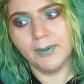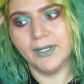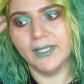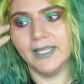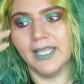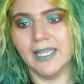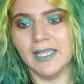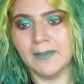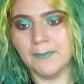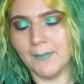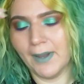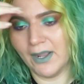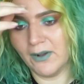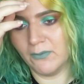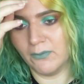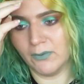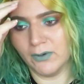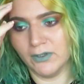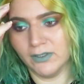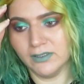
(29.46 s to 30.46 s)
But like my
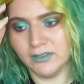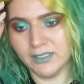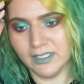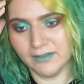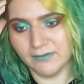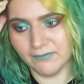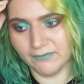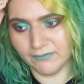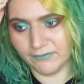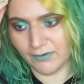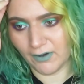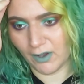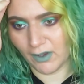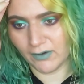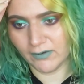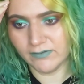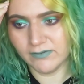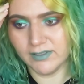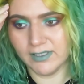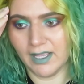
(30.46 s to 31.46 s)
world
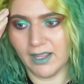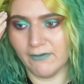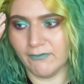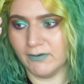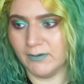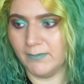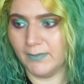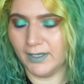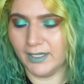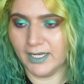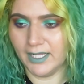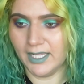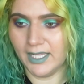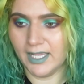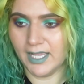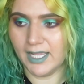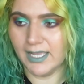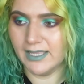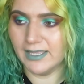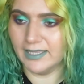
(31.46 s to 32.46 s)
involves
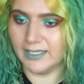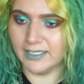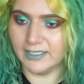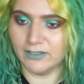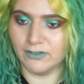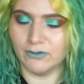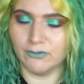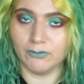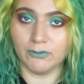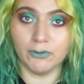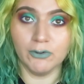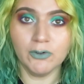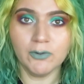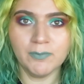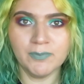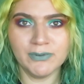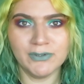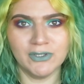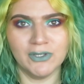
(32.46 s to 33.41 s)
everybody in this group,